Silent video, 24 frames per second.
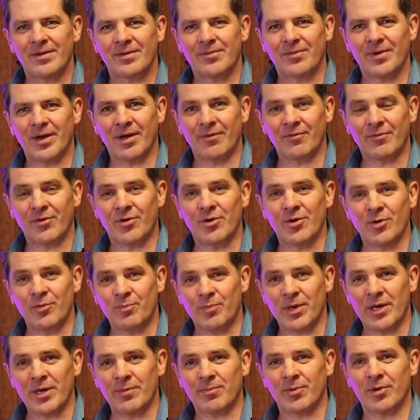We have
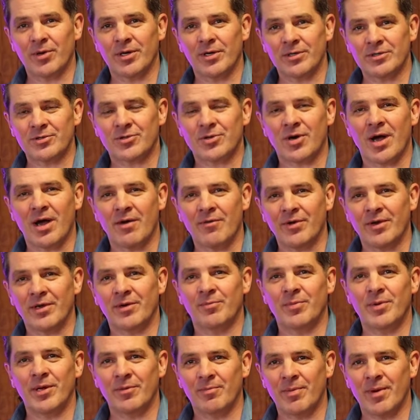good people here striving
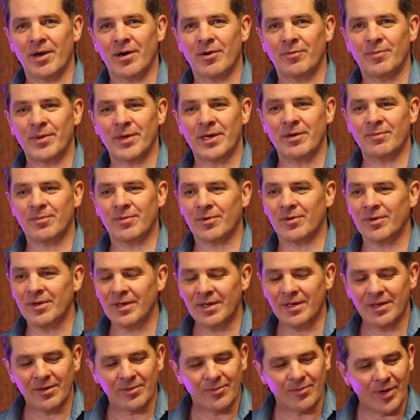to be better people.
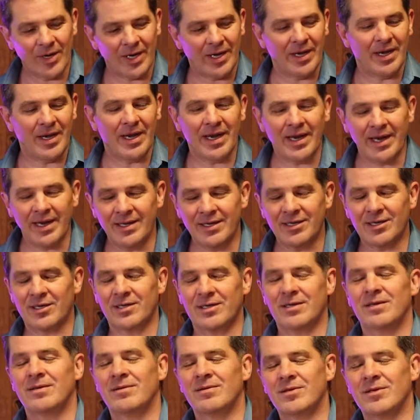We need
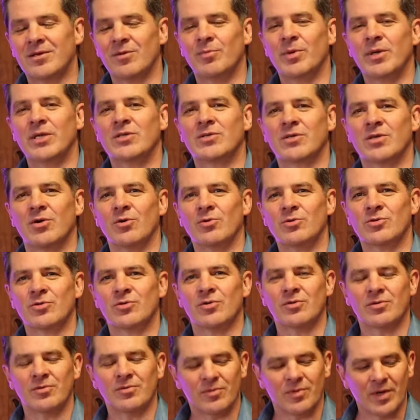to be
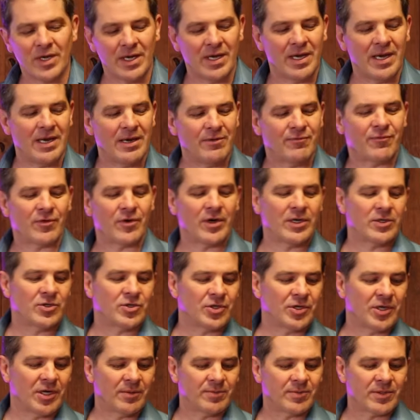social. We need
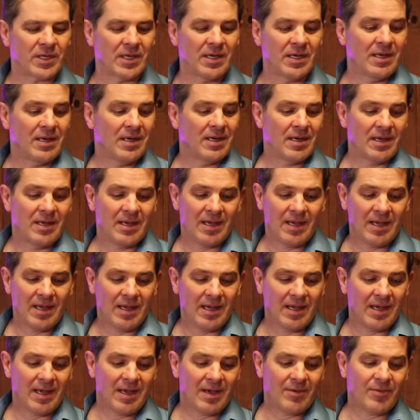friendships.
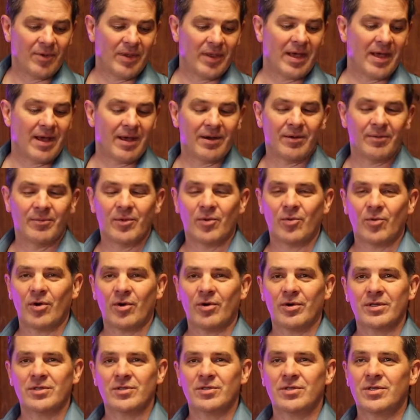And without them, the
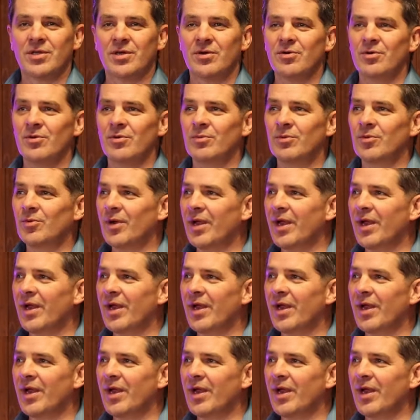world is doomed.